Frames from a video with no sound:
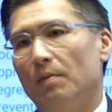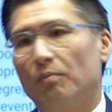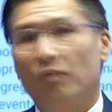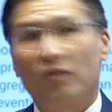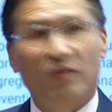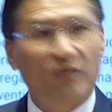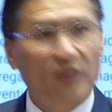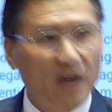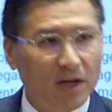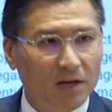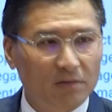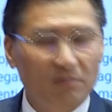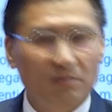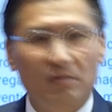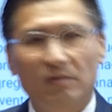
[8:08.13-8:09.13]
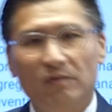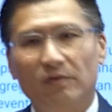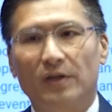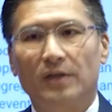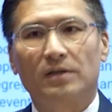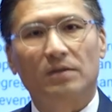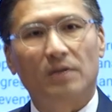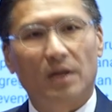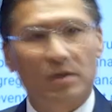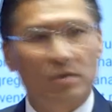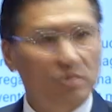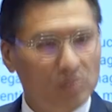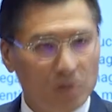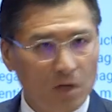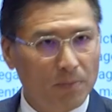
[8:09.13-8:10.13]
prevent things
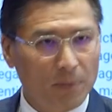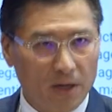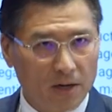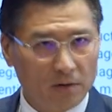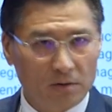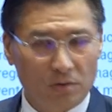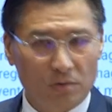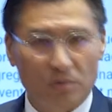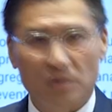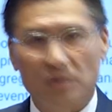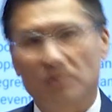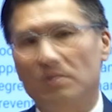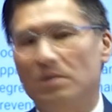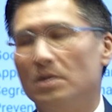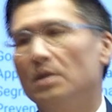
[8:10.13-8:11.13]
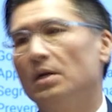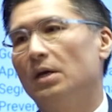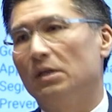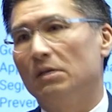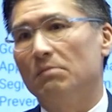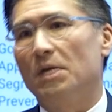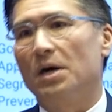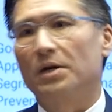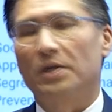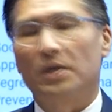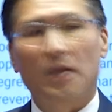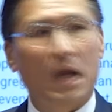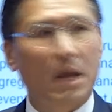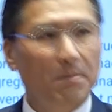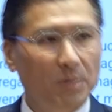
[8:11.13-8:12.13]
like JPEGs you just see in the market
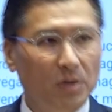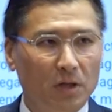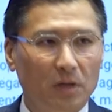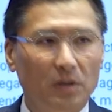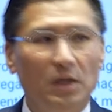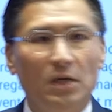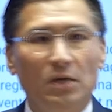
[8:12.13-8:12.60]
happening.